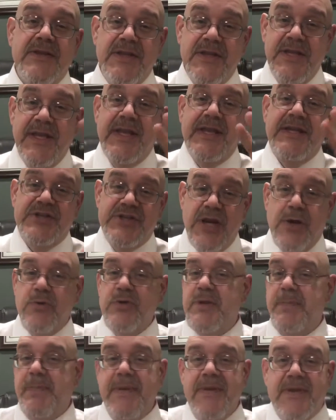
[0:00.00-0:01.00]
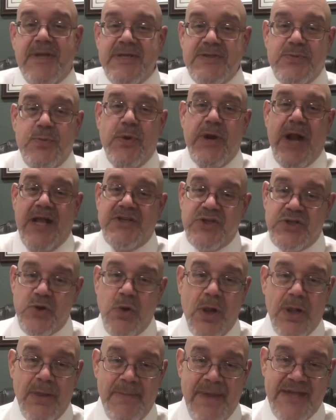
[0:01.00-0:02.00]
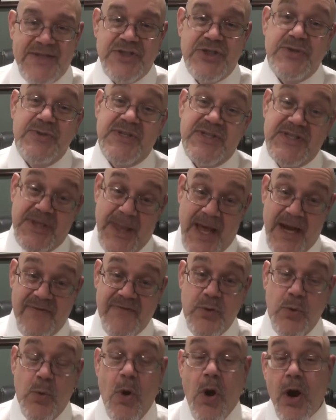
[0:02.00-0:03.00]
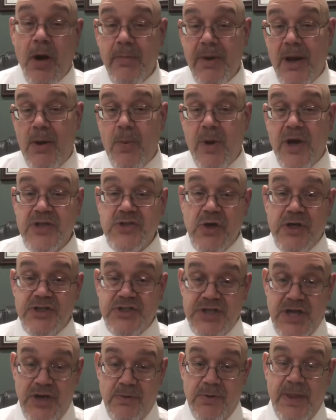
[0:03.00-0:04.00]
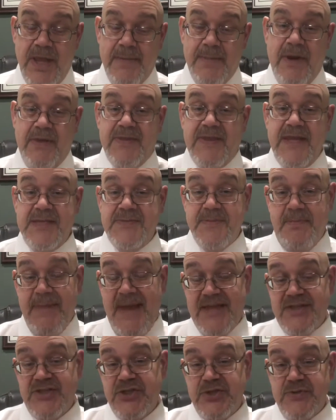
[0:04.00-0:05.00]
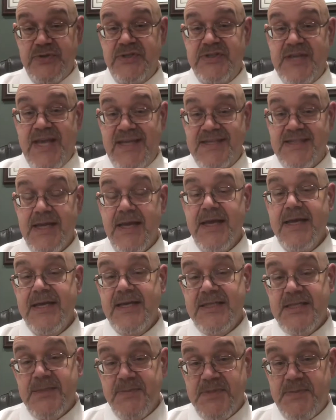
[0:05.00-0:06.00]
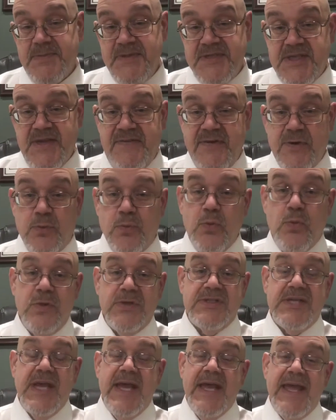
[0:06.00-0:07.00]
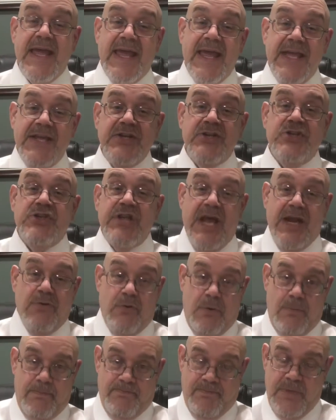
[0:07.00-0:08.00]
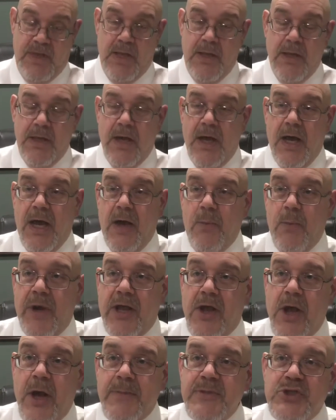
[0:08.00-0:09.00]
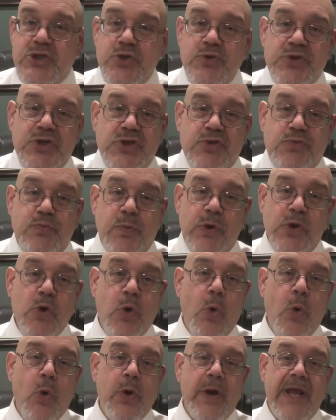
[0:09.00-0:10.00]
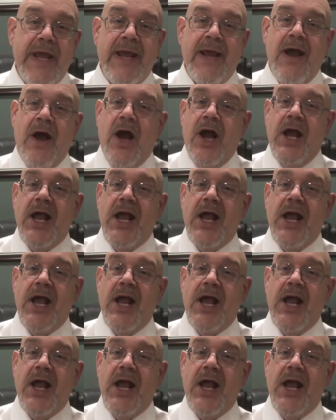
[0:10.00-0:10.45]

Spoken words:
because we're not just all in Massachusetts, a lot of you are, but I want to talk generally about things. But Massachusetts has some specific rules. In general, when it comes to just recording a